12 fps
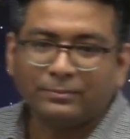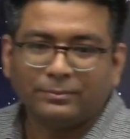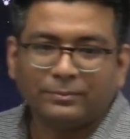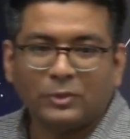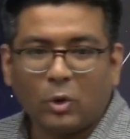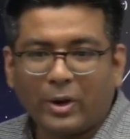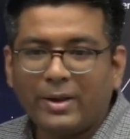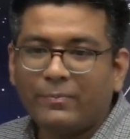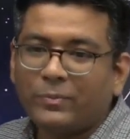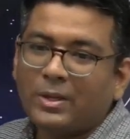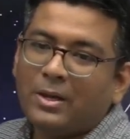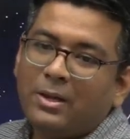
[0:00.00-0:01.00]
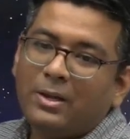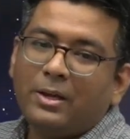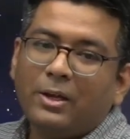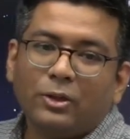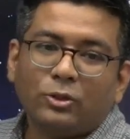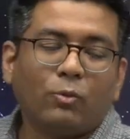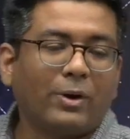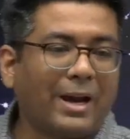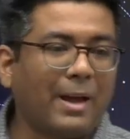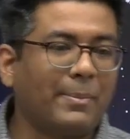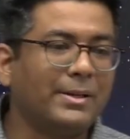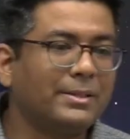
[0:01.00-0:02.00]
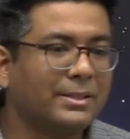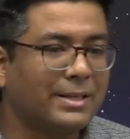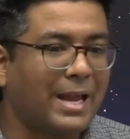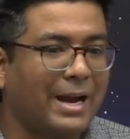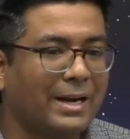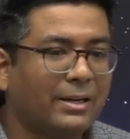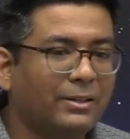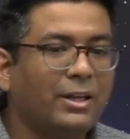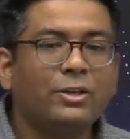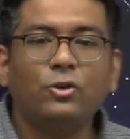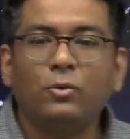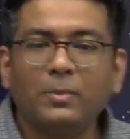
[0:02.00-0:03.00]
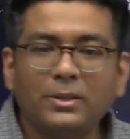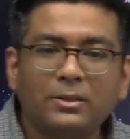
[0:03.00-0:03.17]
Okay. So what happens is that the humans,